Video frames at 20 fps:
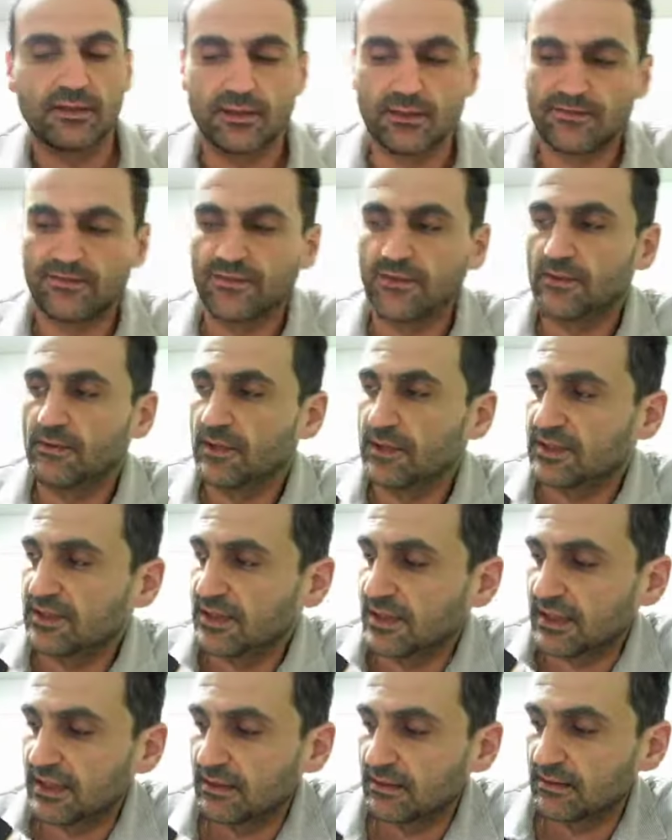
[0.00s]
if you
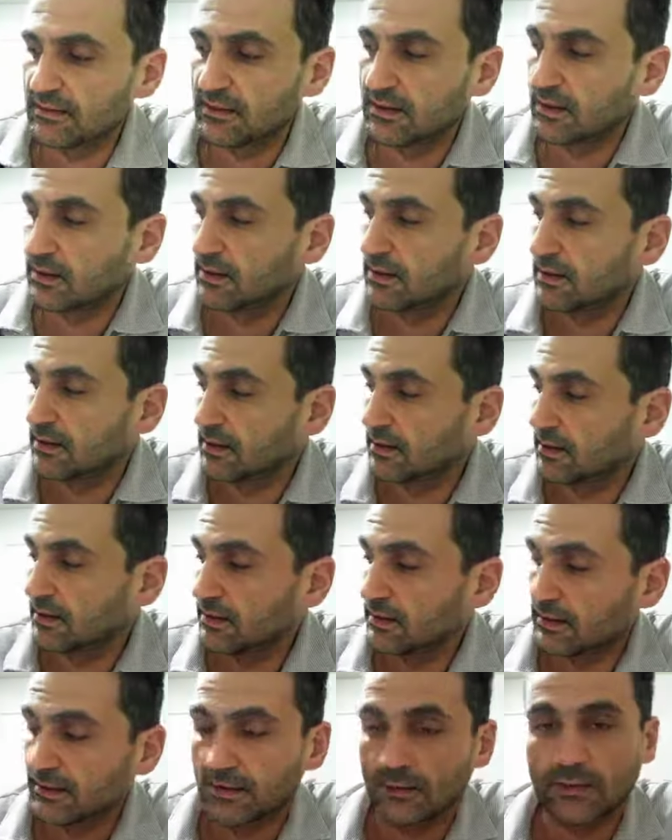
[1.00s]
attend
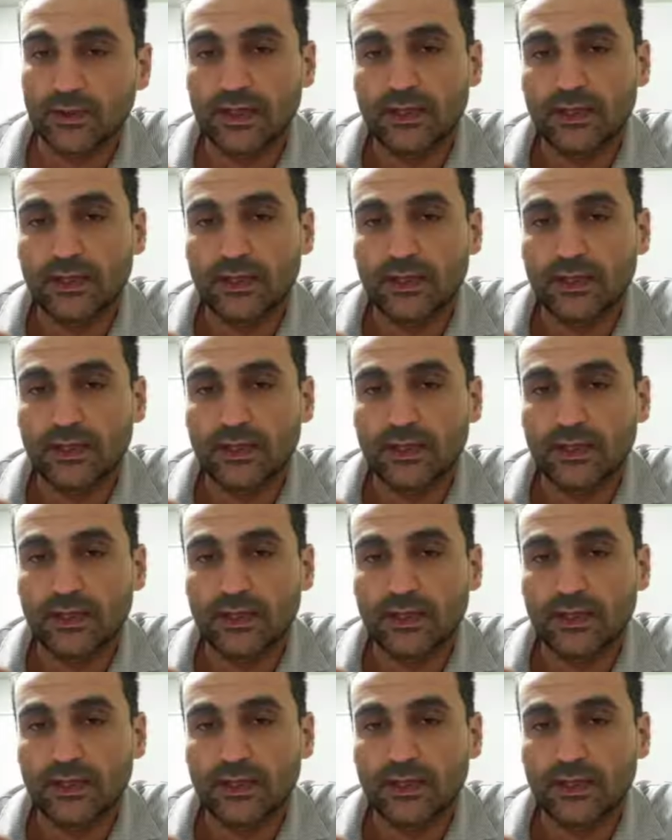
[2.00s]
the